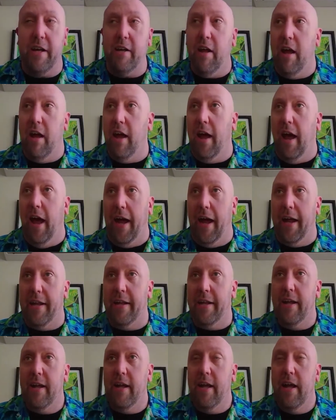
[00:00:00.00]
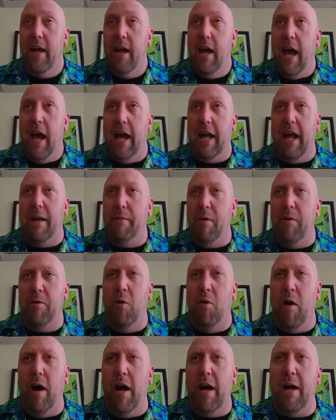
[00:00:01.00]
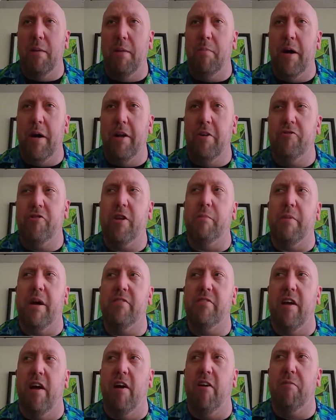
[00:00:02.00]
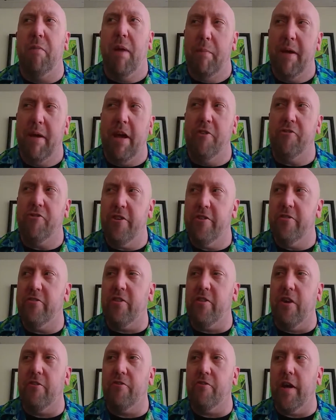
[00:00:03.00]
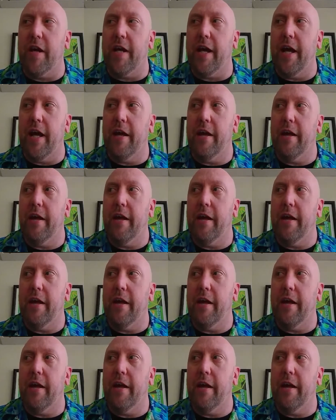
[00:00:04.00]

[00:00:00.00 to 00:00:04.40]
and I don't know why I'm punishing myself. Maybe I should start drinking.